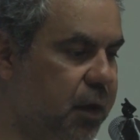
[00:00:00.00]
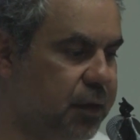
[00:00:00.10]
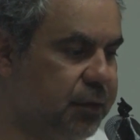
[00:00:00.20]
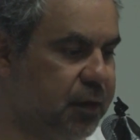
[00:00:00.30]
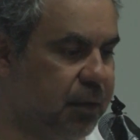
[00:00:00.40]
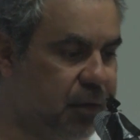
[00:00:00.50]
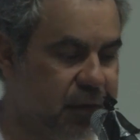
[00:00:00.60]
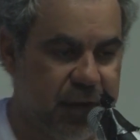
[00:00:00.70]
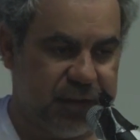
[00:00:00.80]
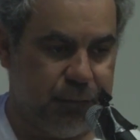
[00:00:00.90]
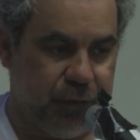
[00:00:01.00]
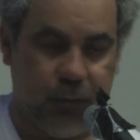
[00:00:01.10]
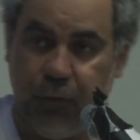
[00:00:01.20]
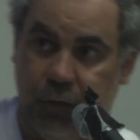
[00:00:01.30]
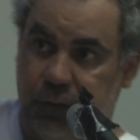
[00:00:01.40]
is if that's a
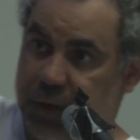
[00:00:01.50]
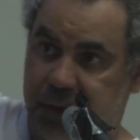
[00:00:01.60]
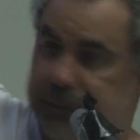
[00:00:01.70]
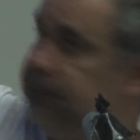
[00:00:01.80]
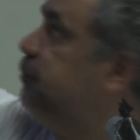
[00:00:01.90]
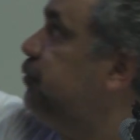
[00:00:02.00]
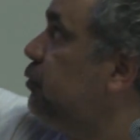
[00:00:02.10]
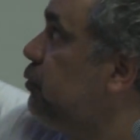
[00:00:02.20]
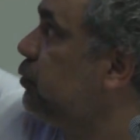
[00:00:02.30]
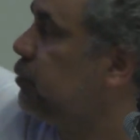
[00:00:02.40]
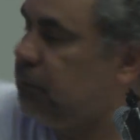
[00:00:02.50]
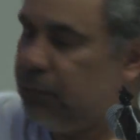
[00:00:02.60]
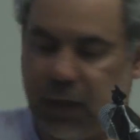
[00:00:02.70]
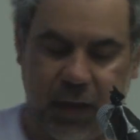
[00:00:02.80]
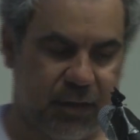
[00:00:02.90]
brick wall, right?
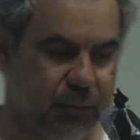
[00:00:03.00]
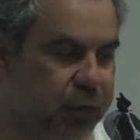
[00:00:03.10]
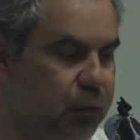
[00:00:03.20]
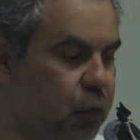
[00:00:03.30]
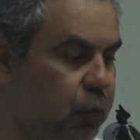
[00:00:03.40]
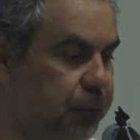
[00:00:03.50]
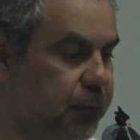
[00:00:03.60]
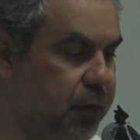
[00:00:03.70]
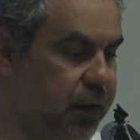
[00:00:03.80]
That's a brick wall.